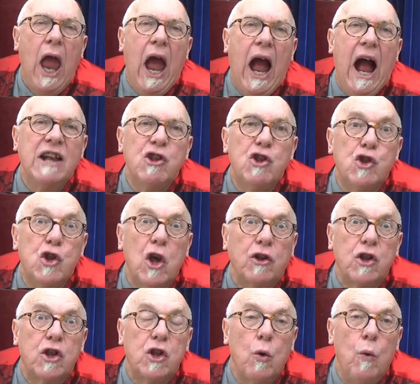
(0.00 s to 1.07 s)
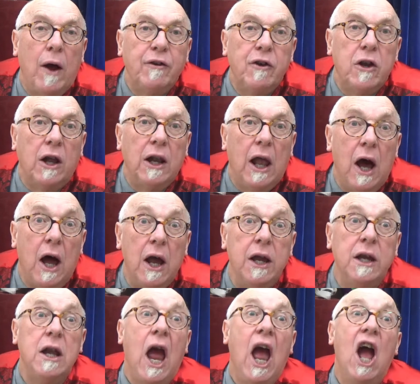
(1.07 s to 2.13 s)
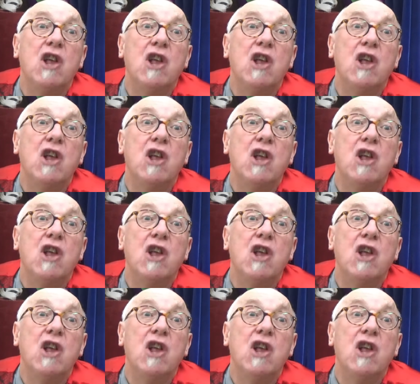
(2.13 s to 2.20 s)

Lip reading: And just to underline